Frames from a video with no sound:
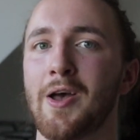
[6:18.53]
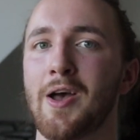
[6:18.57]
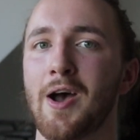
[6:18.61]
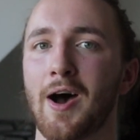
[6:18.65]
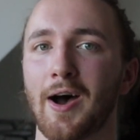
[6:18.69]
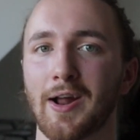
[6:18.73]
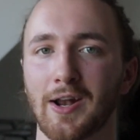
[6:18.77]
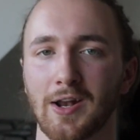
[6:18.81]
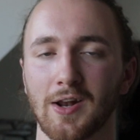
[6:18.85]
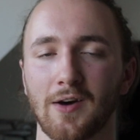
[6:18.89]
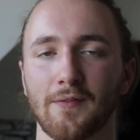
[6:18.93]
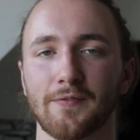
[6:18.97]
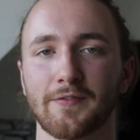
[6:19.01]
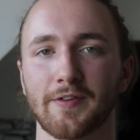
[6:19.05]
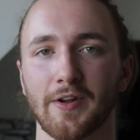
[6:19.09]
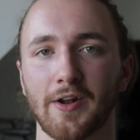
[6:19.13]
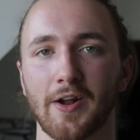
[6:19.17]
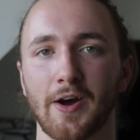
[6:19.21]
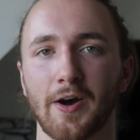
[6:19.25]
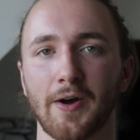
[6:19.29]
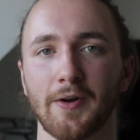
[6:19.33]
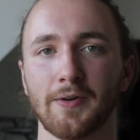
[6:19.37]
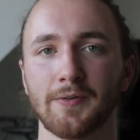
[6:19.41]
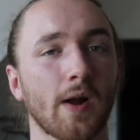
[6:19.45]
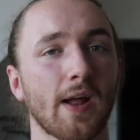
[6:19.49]
I'd love to
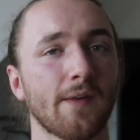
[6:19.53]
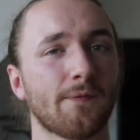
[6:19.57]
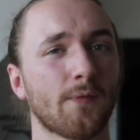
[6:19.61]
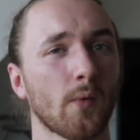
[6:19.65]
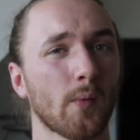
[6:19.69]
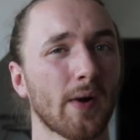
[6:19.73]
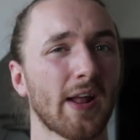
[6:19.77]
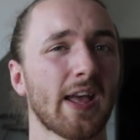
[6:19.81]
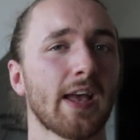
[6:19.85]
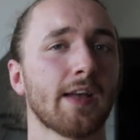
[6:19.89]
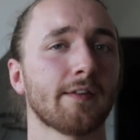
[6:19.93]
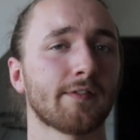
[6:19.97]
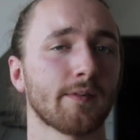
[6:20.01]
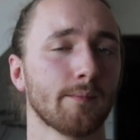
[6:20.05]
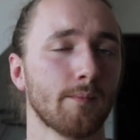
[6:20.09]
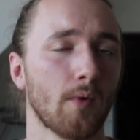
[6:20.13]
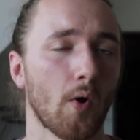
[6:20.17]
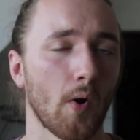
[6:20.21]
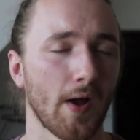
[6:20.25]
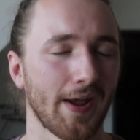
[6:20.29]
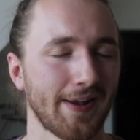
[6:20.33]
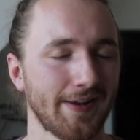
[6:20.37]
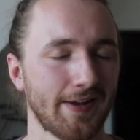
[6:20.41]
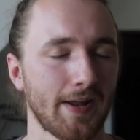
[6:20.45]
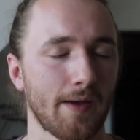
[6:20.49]
know. If you want to hear some
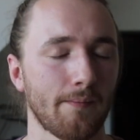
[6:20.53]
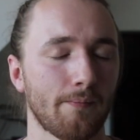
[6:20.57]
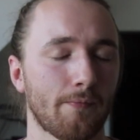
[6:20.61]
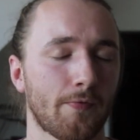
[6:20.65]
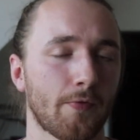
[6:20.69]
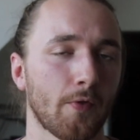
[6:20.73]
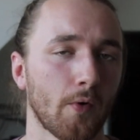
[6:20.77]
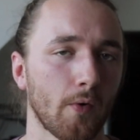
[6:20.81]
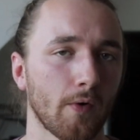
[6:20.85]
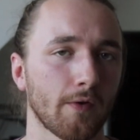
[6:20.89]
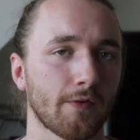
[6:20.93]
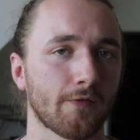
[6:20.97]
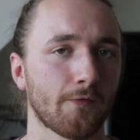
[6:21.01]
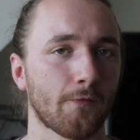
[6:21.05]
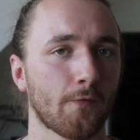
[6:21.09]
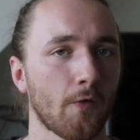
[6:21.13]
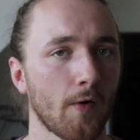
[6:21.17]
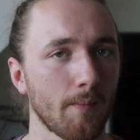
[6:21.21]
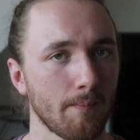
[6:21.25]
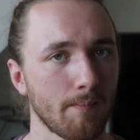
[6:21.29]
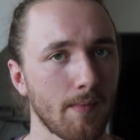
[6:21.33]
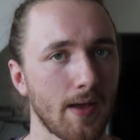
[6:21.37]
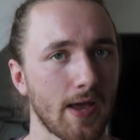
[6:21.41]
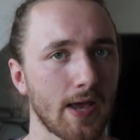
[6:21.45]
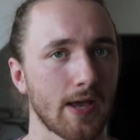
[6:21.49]
more in-depth thoughts
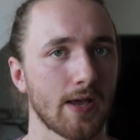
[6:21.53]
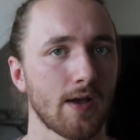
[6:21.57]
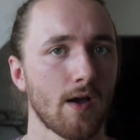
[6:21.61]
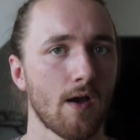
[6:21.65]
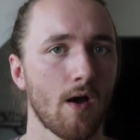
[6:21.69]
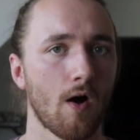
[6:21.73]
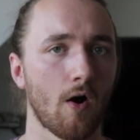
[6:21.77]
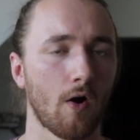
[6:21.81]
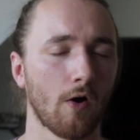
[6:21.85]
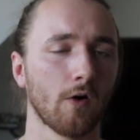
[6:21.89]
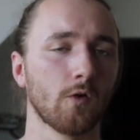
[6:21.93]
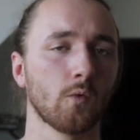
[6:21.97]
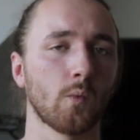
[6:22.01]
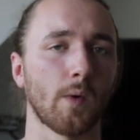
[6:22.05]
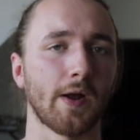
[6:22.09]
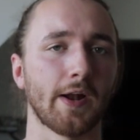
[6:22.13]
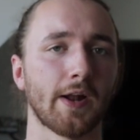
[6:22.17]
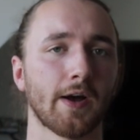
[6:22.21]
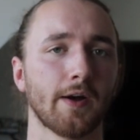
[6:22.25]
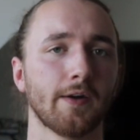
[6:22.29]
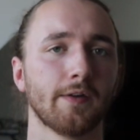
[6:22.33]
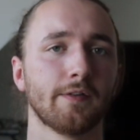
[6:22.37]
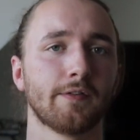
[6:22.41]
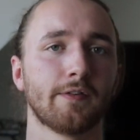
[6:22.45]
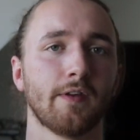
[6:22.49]
from me on
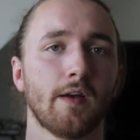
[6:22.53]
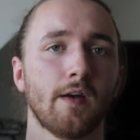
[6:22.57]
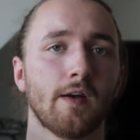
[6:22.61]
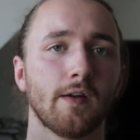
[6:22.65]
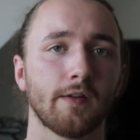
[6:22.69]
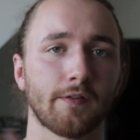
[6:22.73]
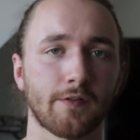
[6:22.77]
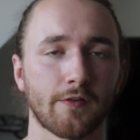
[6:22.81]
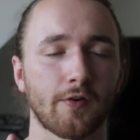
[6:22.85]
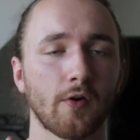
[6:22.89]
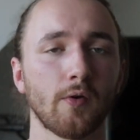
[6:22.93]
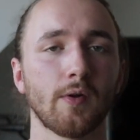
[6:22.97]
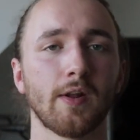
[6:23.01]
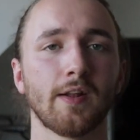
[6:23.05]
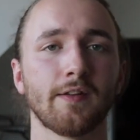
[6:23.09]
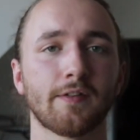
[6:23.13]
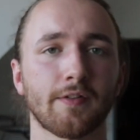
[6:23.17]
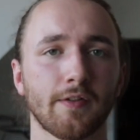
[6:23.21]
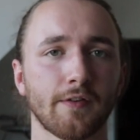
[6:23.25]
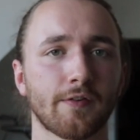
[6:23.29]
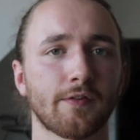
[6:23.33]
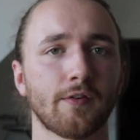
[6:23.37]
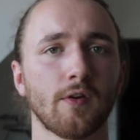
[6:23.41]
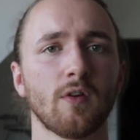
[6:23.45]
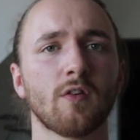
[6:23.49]
Widows, tune into
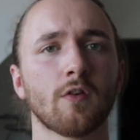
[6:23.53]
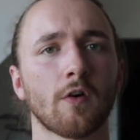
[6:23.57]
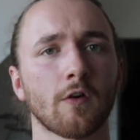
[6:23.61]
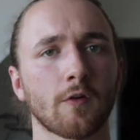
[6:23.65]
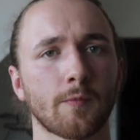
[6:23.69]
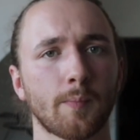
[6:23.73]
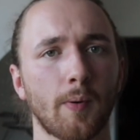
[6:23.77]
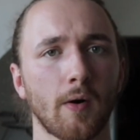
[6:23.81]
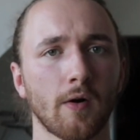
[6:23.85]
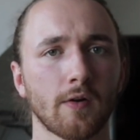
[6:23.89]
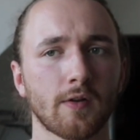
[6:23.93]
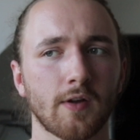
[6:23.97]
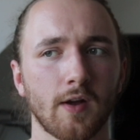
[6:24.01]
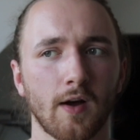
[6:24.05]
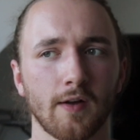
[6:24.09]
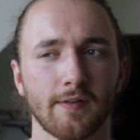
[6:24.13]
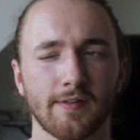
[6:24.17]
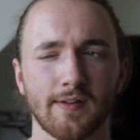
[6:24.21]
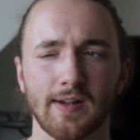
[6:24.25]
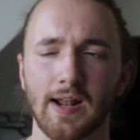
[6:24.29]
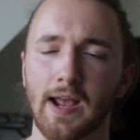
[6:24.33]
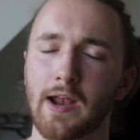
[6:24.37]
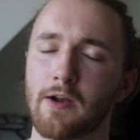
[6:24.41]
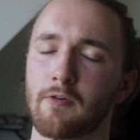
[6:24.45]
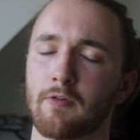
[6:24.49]
the Stu Talks podcast
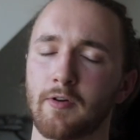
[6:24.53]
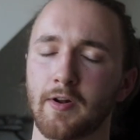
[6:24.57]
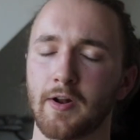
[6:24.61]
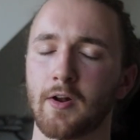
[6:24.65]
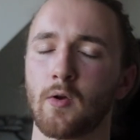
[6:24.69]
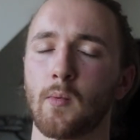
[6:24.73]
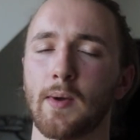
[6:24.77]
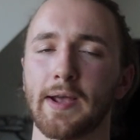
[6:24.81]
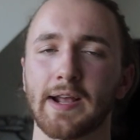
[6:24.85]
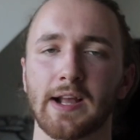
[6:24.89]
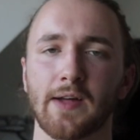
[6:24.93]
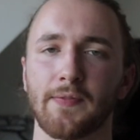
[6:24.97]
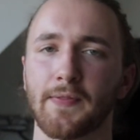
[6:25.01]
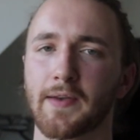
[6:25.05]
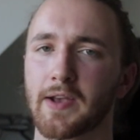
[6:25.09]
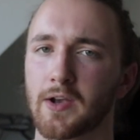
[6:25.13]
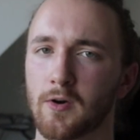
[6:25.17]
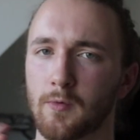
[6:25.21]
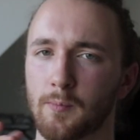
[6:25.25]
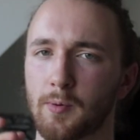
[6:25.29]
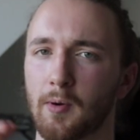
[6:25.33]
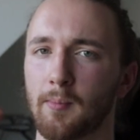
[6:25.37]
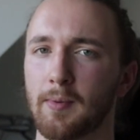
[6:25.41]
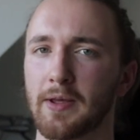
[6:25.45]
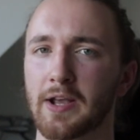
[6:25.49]
later on in the week. I think it will
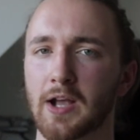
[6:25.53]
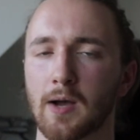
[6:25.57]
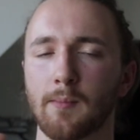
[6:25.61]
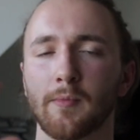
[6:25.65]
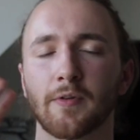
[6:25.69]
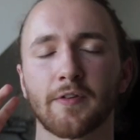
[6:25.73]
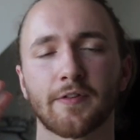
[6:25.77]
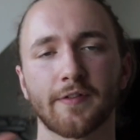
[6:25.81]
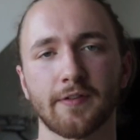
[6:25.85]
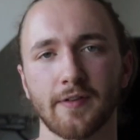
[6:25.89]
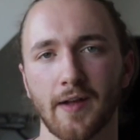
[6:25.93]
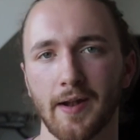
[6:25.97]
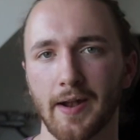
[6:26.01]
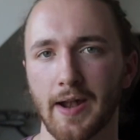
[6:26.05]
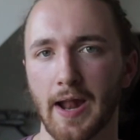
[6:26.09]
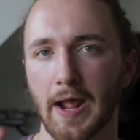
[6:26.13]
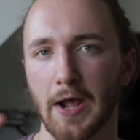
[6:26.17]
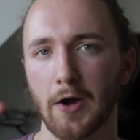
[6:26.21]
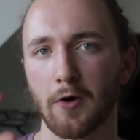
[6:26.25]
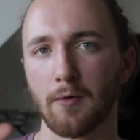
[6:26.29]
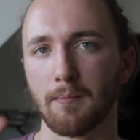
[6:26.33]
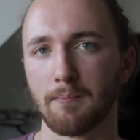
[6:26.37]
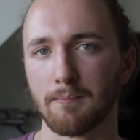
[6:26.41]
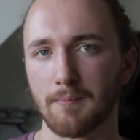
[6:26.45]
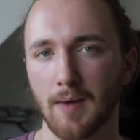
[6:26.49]
probably come on Sunday
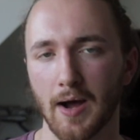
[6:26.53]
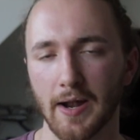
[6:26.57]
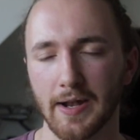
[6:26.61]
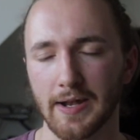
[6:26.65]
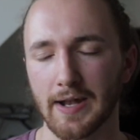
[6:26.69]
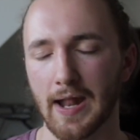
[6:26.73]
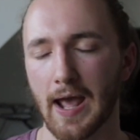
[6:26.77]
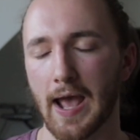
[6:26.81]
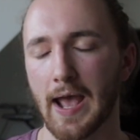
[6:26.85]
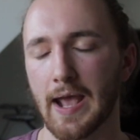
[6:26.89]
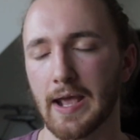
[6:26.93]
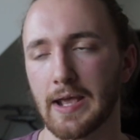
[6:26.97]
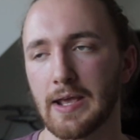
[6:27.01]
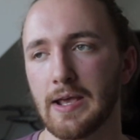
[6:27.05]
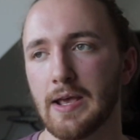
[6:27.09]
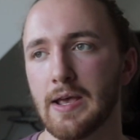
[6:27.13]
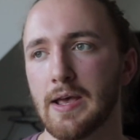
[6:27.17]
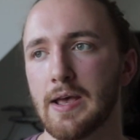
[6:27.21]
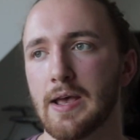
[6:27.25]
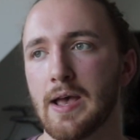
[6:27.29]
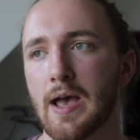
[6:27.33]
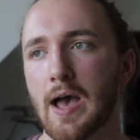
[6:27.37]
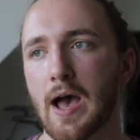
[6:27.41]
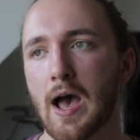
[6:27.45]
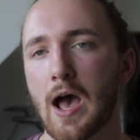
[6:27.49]
or Monday,
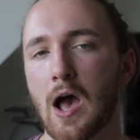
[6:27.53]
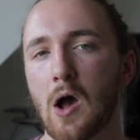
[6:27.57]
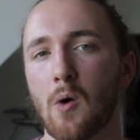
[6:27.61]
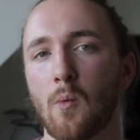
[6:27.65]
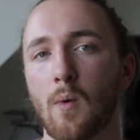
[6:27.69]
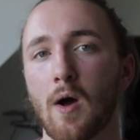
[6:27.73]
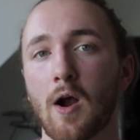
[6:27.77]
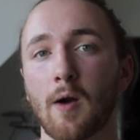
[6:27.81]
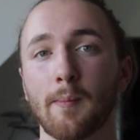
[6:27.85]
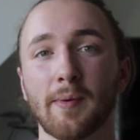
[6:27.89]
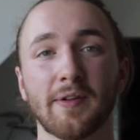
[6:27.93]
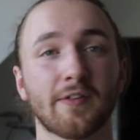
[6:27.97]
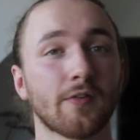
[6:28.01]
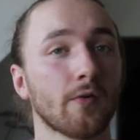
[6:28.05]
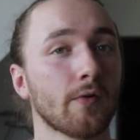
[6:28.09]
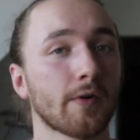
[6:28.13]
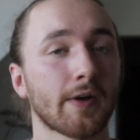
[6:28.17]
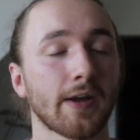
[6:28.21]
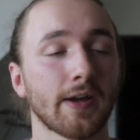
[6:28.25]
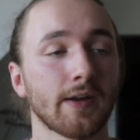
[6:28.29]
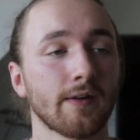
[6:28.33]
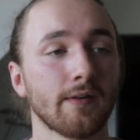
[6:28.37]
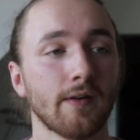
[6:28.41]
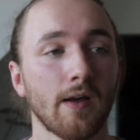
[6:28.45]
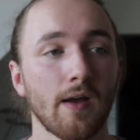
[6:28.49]
uh, where I'll be
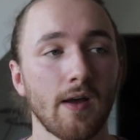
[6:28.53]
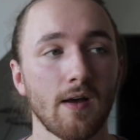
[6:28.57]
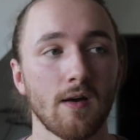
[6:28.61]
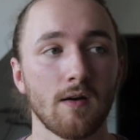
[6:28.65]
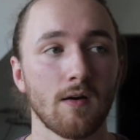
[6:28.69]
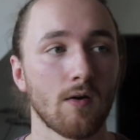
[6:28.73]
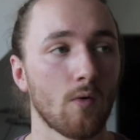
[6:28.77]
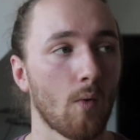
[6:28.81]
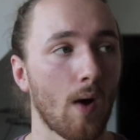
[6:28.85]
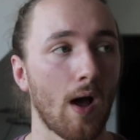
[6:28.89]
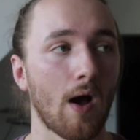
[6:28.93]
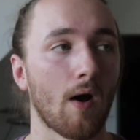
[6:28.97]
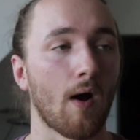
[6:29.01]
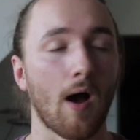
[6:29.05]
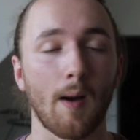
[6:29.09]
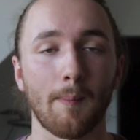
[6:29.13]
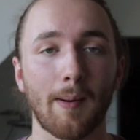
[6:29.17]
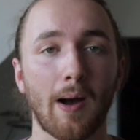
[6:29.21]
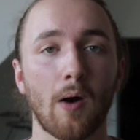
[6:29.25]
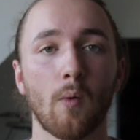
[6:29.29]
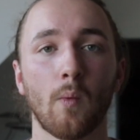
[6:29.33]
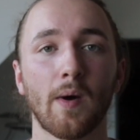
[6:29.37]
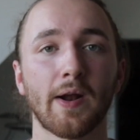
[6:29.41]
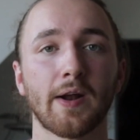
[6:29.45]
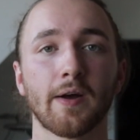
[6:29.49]
talking, well,
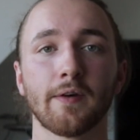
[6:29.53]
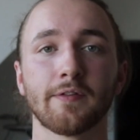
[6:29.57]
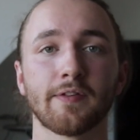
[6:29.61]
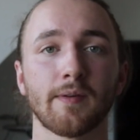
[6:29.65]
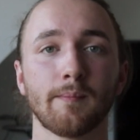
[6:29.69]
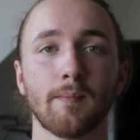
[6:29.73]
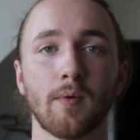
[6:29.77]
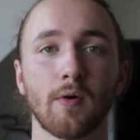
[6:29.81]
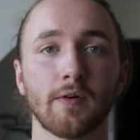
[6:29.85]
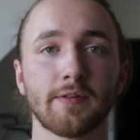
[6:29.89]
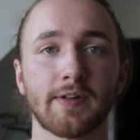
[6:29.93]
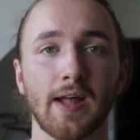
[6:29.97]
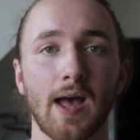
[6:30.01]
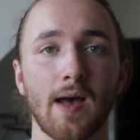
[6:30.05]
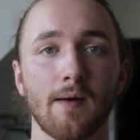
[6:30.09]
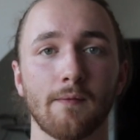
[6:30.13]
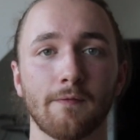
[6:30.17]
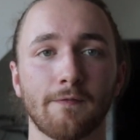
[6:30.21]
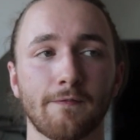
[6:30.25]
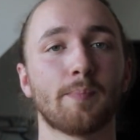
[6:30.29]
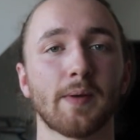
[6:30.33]
about Widows in more depth.